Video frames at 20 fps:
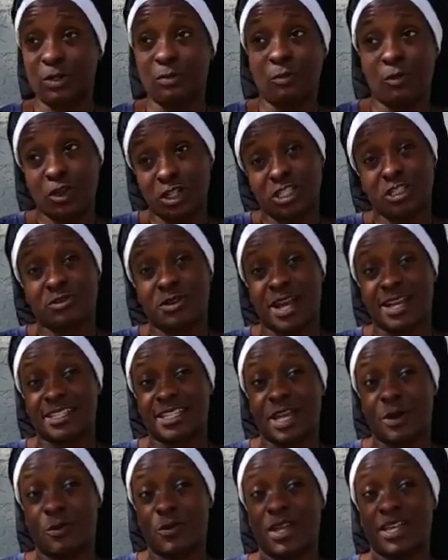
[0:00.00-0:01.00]
to moisturize
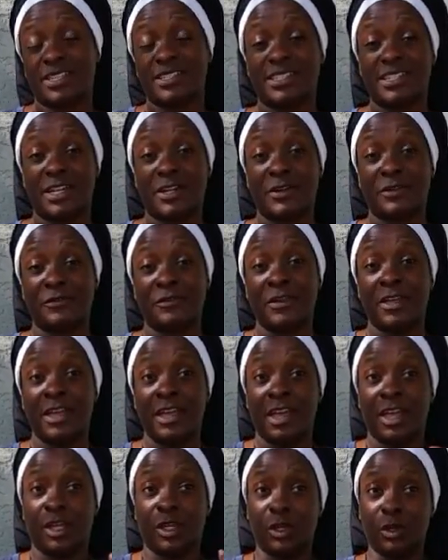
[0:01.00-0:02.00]
that way instead of,
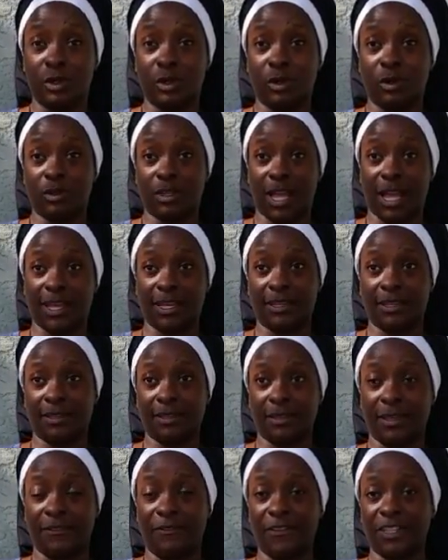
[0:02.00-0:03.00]
like
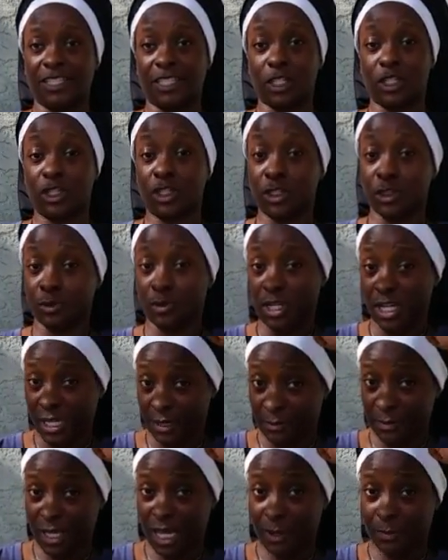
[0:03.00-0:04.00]
if it's a
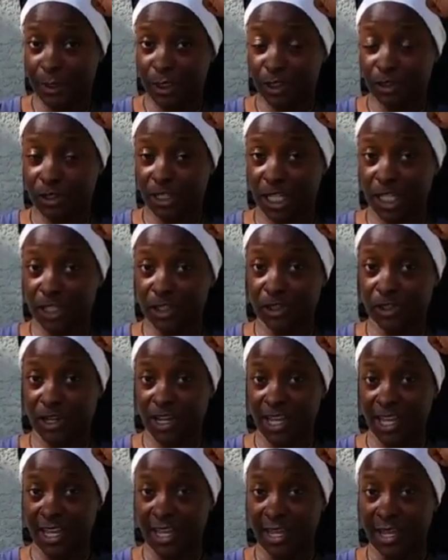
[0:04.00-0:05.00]
stream coming straight at your
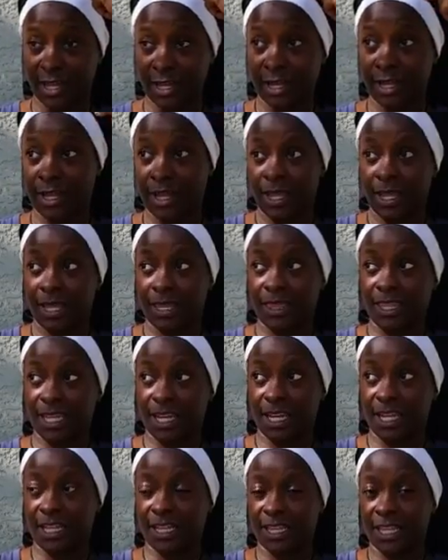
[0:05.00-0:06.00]
head,
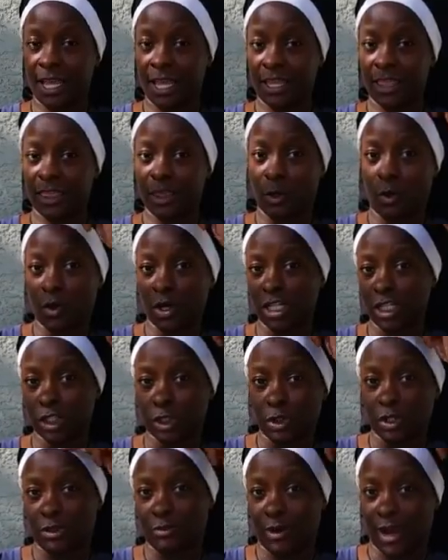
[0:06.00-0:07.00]
then the oil is
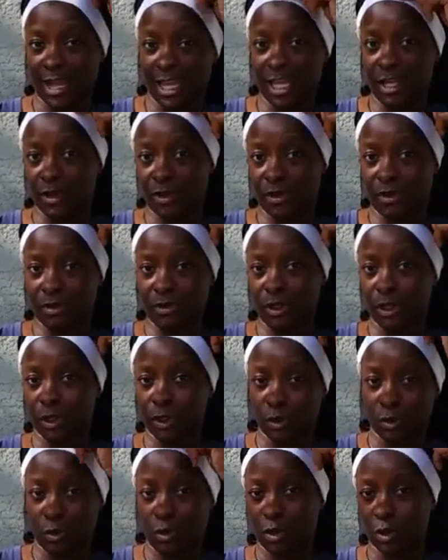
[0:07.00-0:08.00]
only right here.
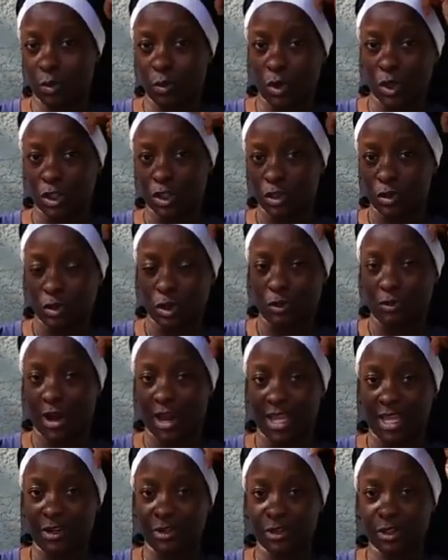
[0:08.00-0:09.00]
The rolling water is only
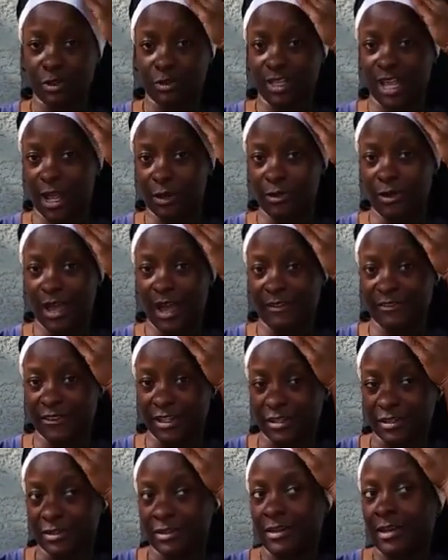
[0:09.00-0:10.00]
right here. So now you have
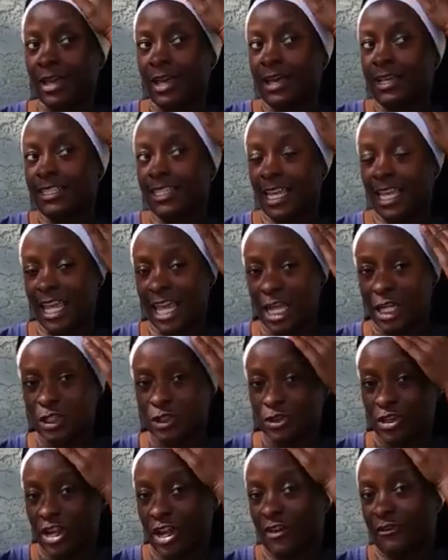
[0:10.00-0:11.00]
to take
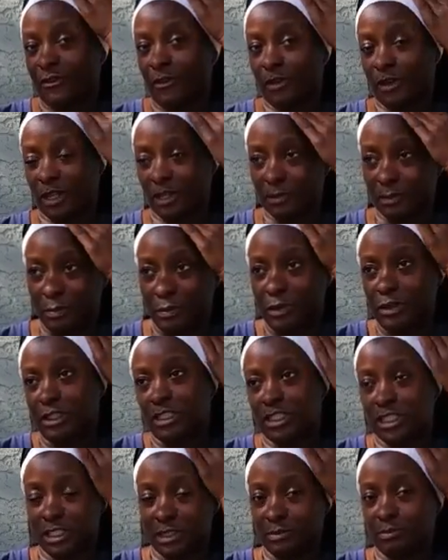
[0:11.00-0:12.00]
extra effort and
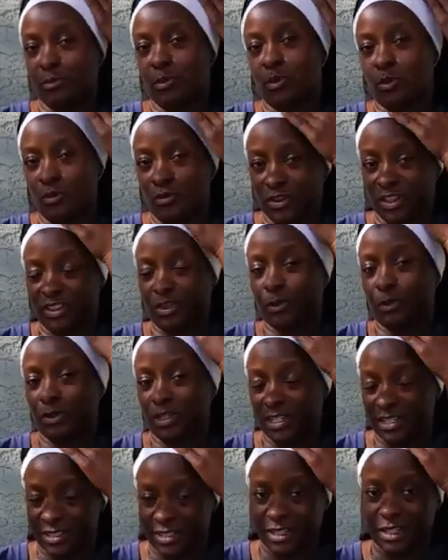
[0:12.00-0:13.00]
push and do
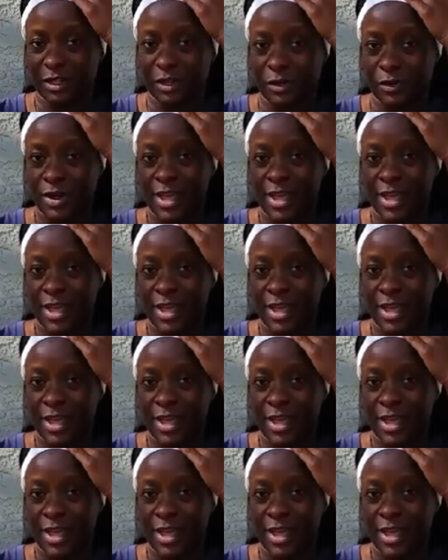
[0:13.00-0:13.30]
this,